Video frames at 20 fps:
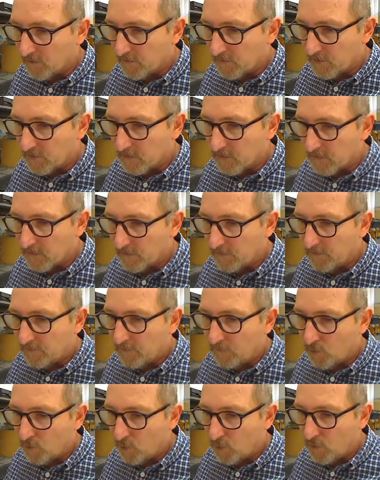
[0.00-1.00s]

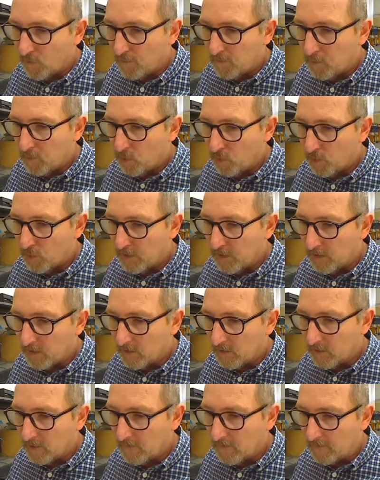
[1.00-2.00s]

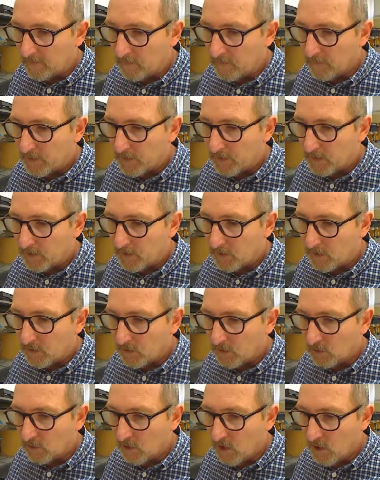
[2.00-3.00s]

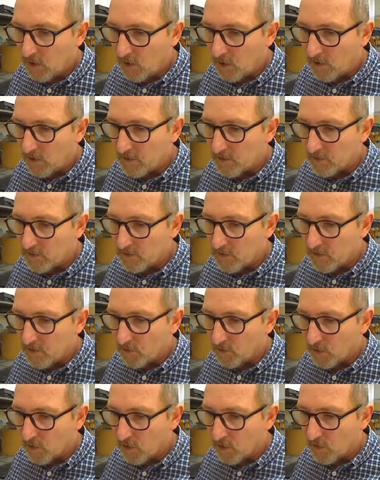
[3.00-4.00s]

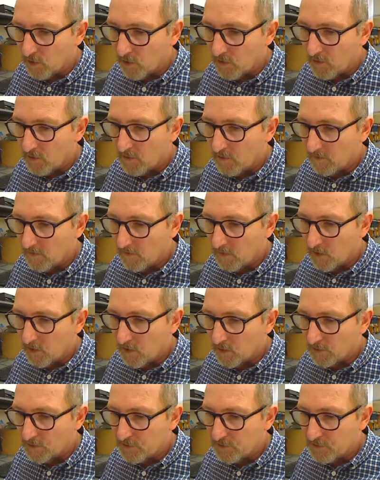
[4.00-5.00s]
4.90
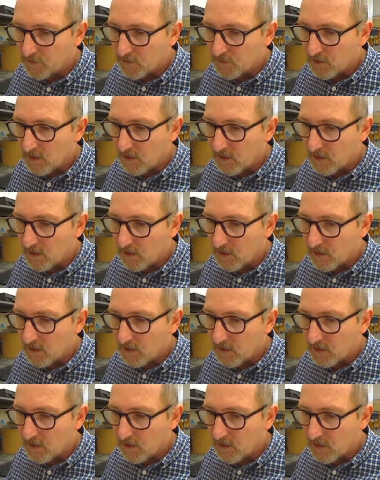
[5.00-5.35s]
volts